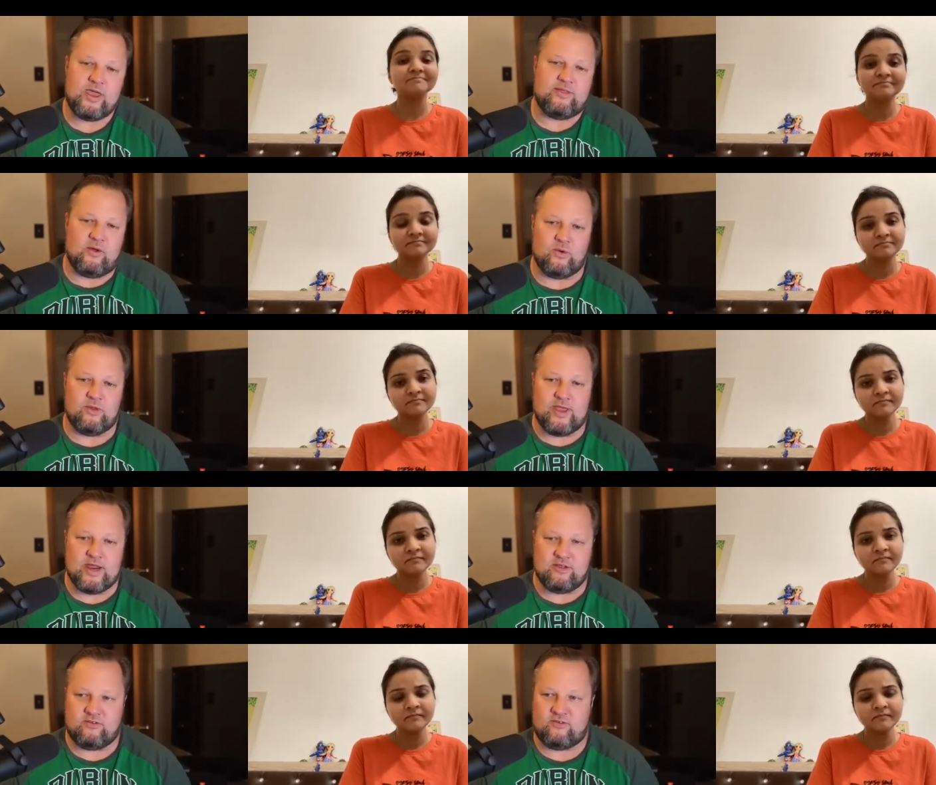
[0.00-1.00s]
Speaker 1: that we
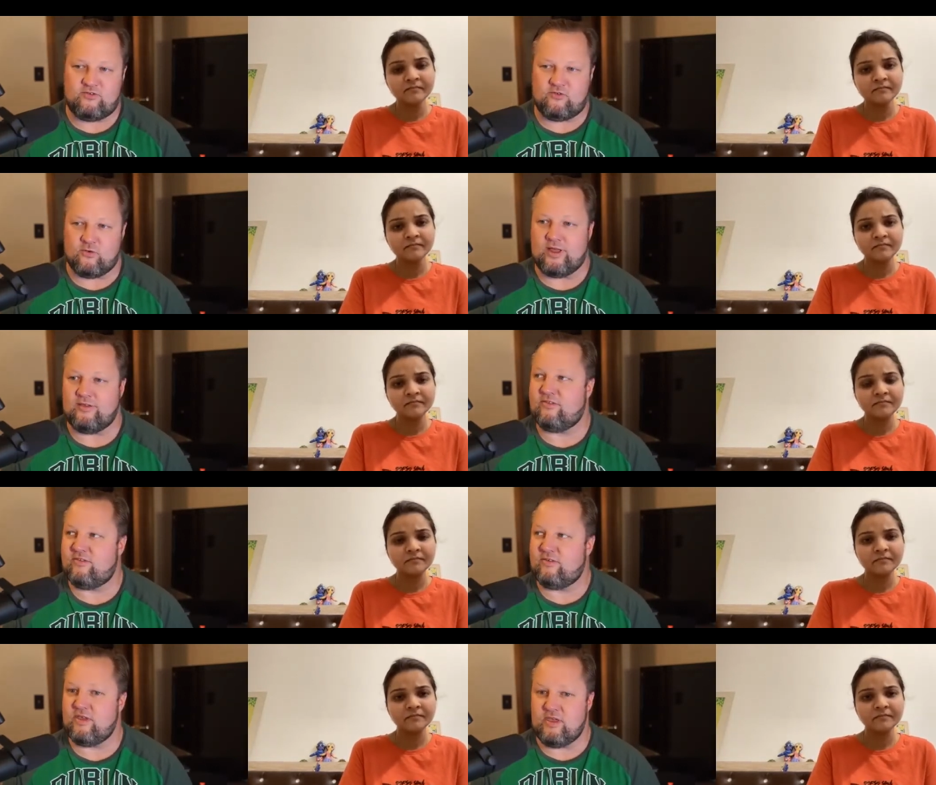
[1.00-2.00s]
manage stress
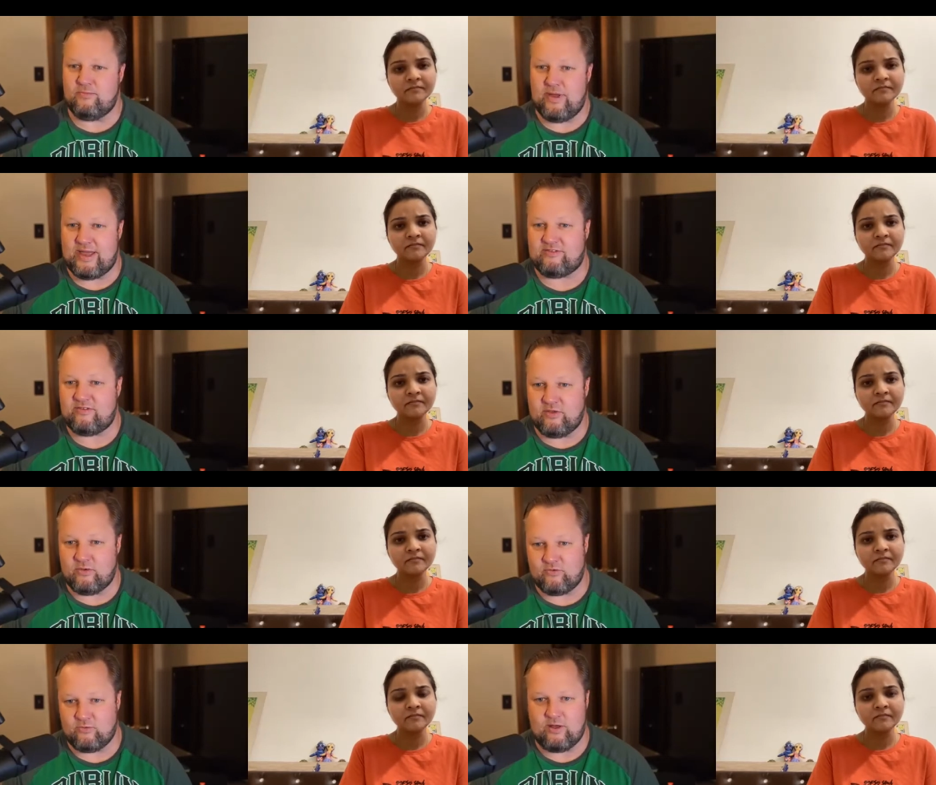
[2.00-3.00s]
impacts those
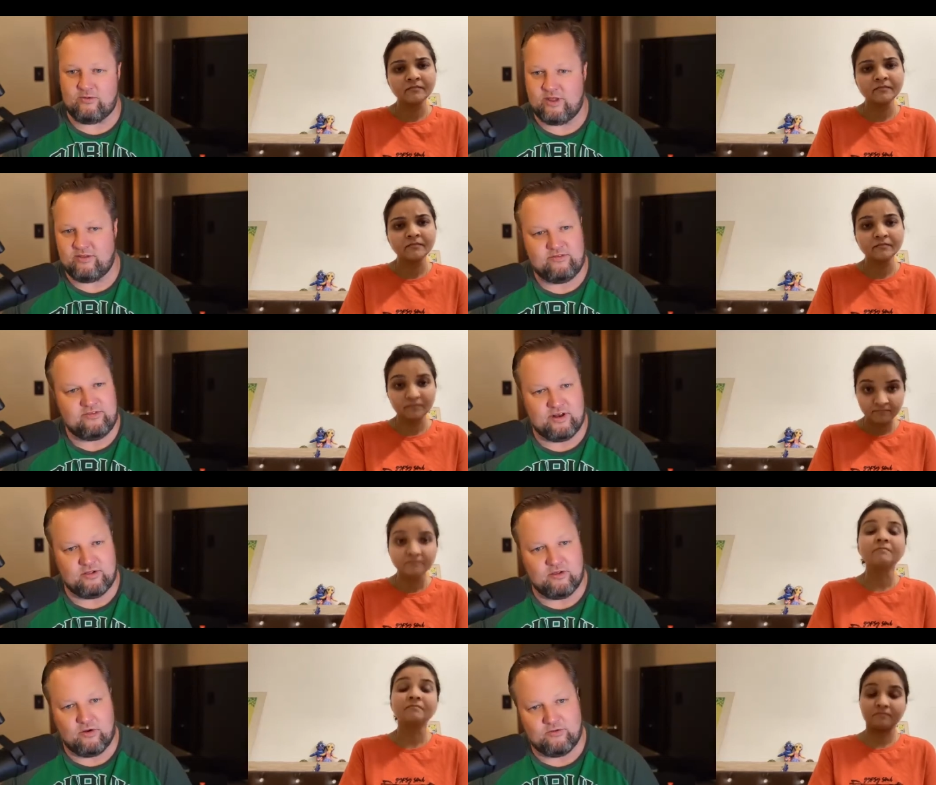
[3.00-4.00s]
around us in a
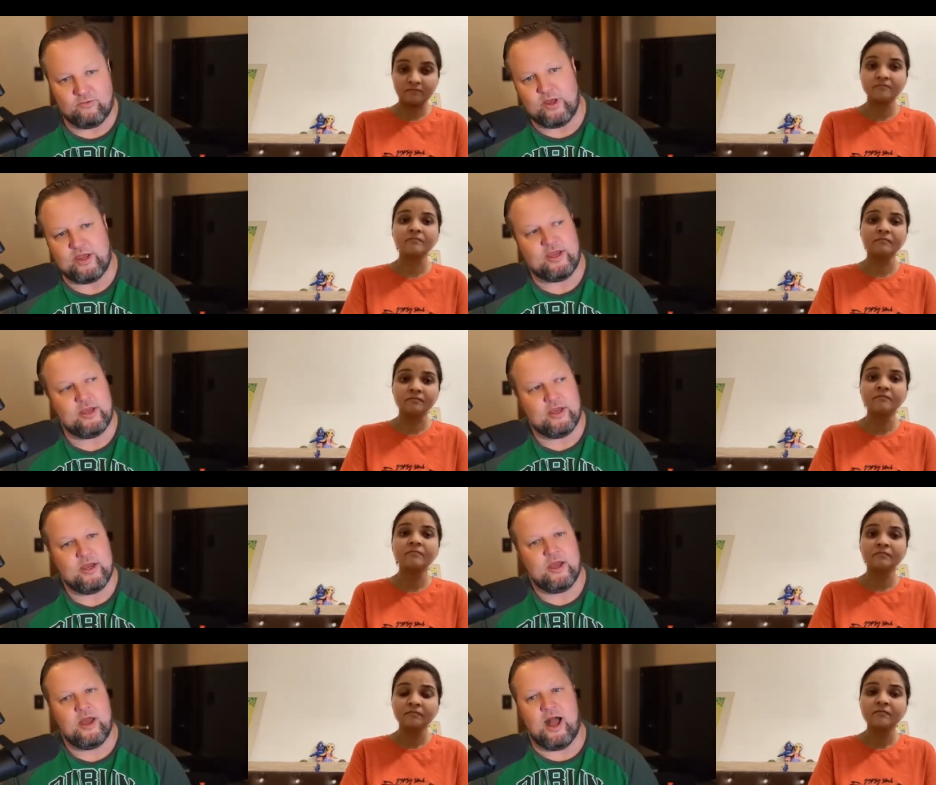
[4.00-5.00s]
large way.
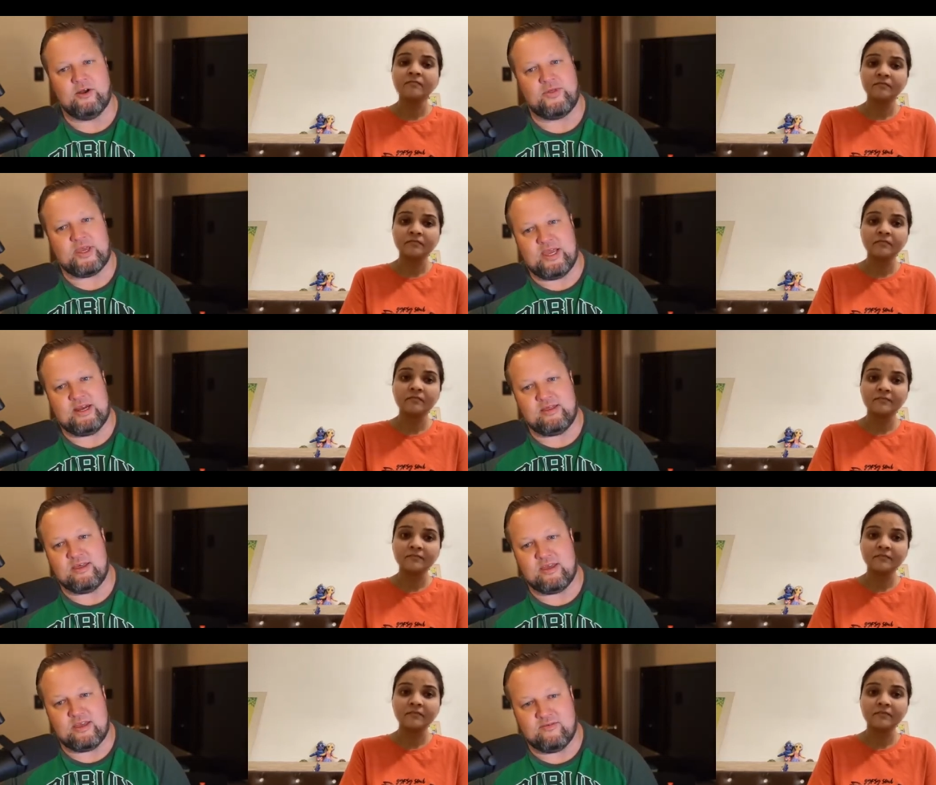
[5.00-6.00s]
I don't think
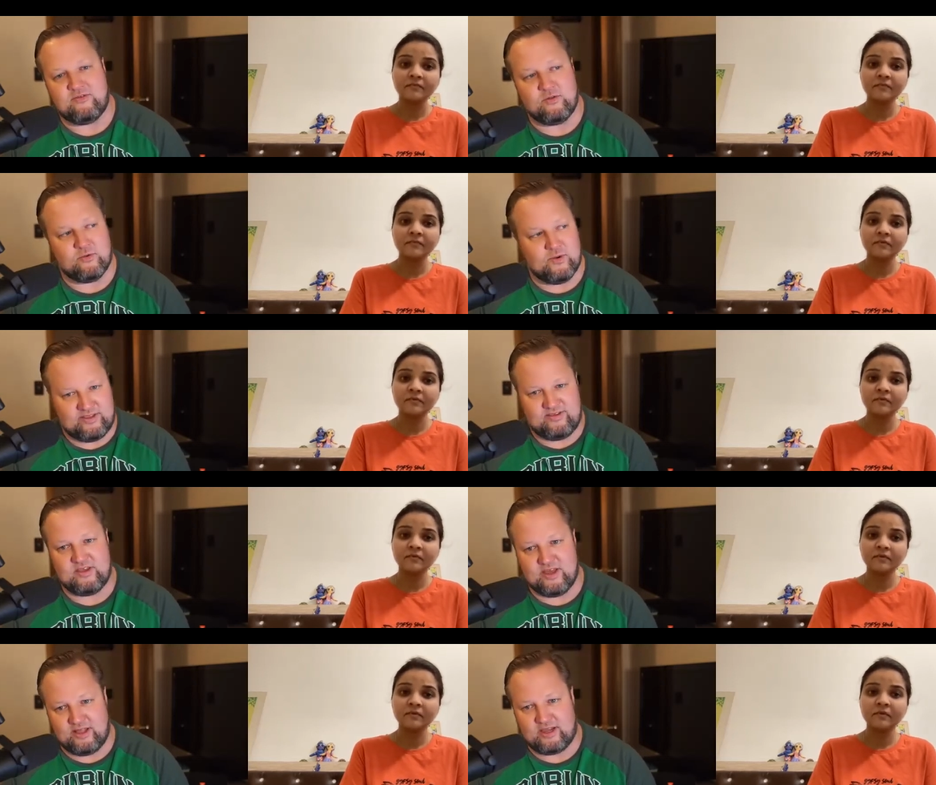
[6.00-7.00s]
anything gives you the right to
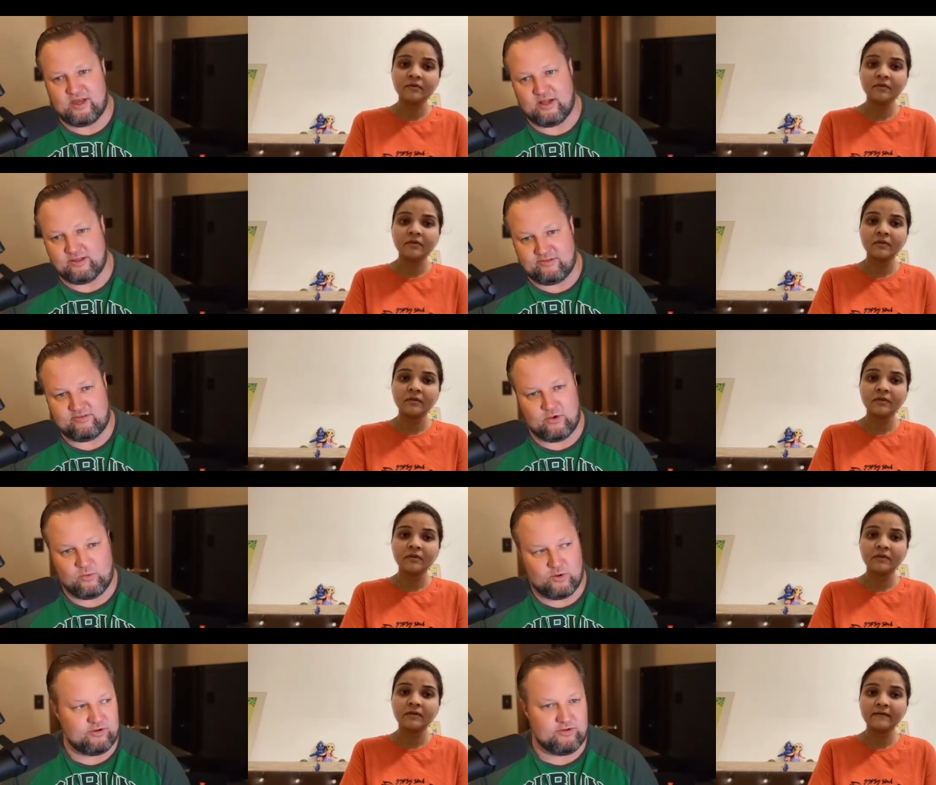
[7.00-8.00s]
yell at colleagues,
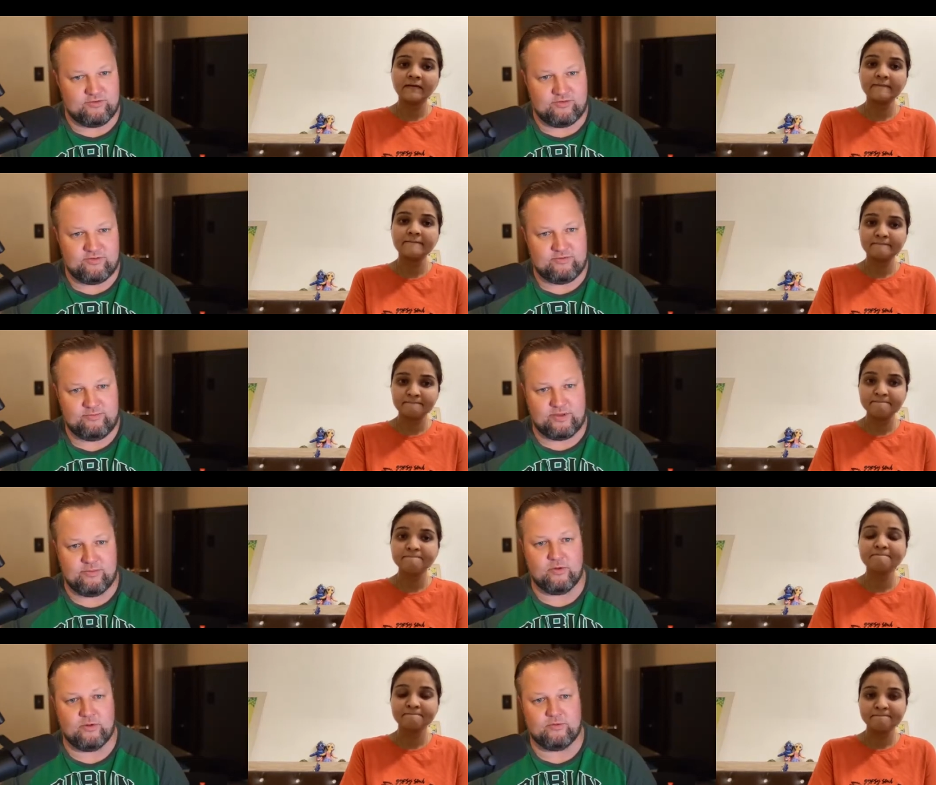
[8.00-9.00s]
coworkers,
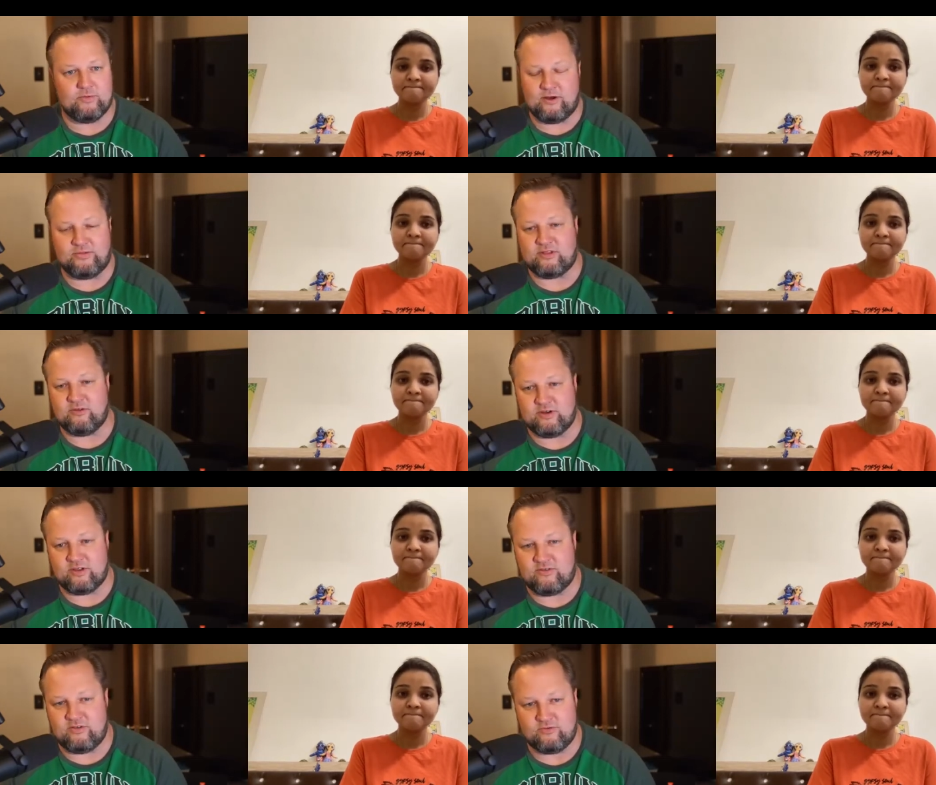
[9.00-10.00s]
people. I don't think there's an
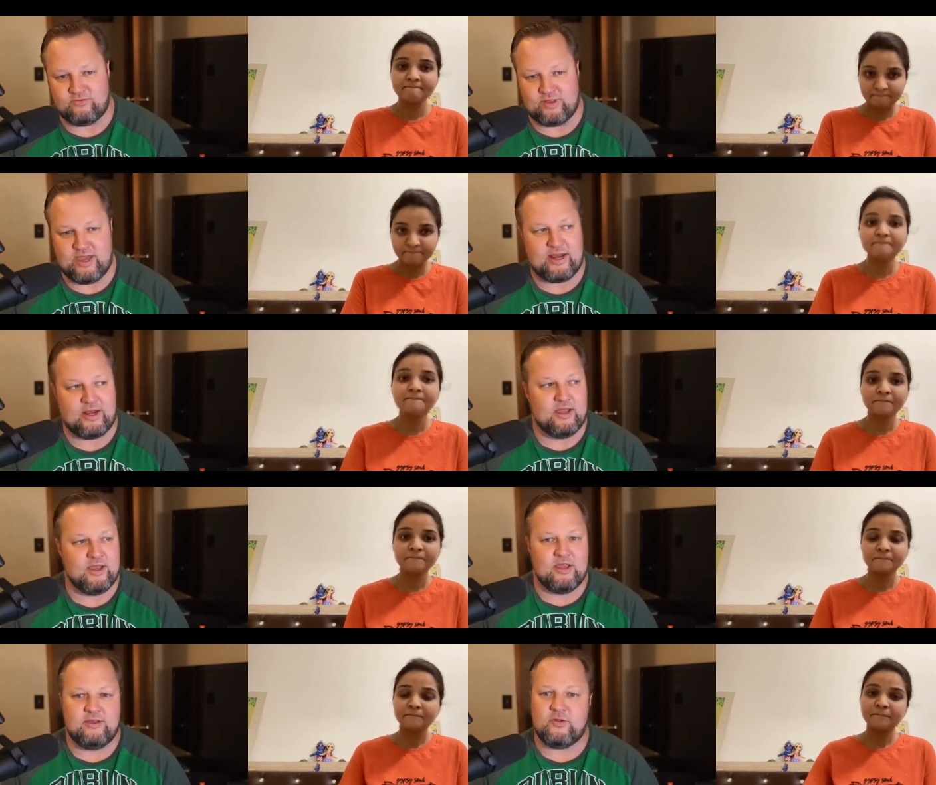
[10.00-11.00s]
excuse for that.
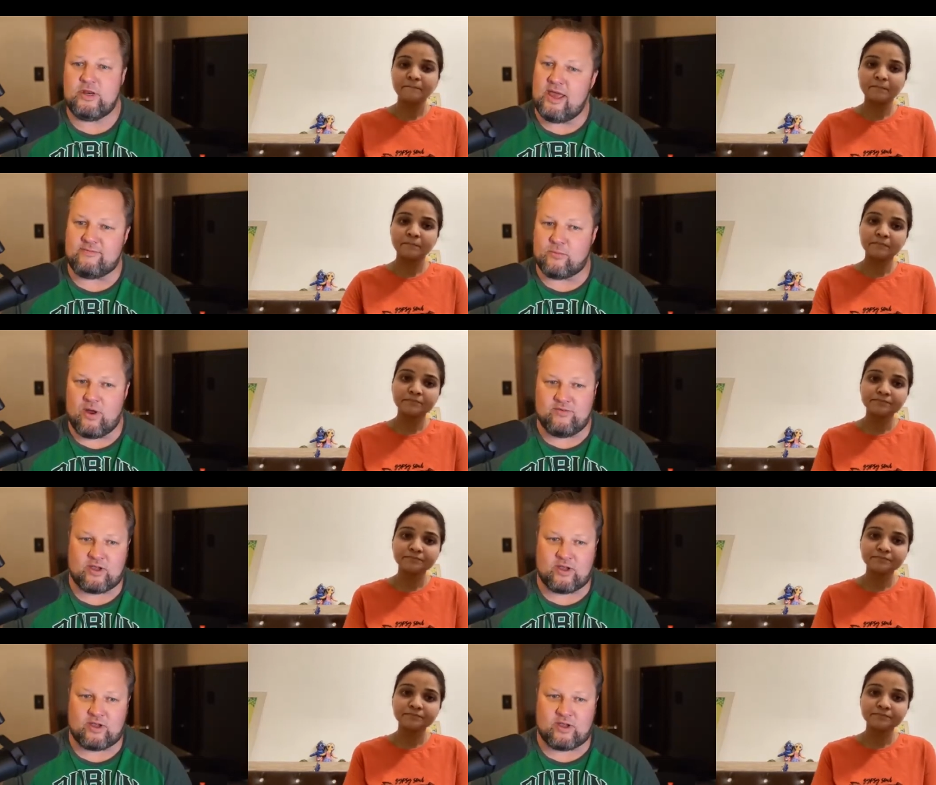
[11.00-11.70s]
If you need to have a private